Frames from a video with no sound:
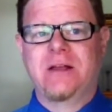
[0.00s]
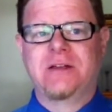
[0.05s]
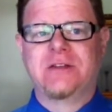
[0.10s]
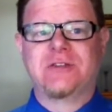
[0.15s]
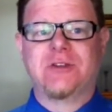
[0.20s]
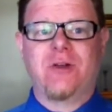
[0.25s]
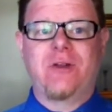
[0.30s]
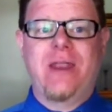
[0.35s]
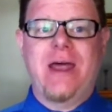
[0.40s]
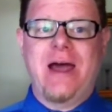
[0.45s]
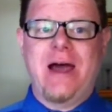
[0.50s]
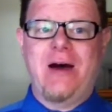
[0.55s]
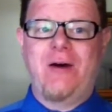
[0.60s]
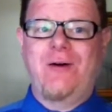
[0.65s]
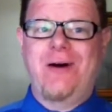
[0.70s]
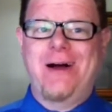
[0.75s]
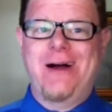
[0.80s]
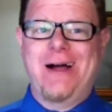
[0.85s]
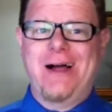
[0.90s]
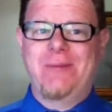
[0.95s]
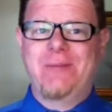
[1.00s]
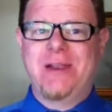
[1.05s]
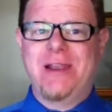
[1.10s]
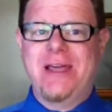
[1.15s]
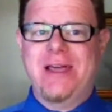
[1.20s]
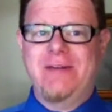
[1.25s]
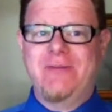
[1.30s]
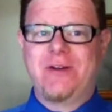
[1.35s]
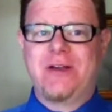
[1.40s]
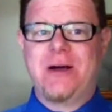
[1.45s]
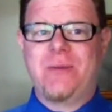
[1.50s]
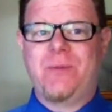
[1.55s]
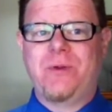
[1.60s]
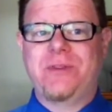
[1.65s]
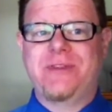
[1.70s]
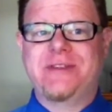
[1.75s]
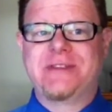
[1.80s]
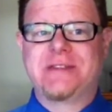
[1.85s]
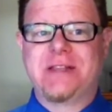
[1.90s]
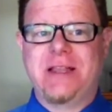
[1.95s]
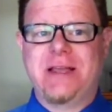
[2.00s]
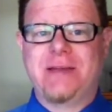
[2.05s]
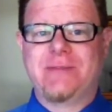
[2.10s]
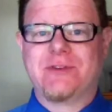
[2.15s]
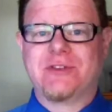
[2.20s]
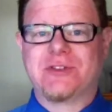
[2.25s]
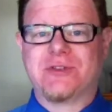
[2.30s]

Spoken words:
So now I'm going to have a couple disclaimer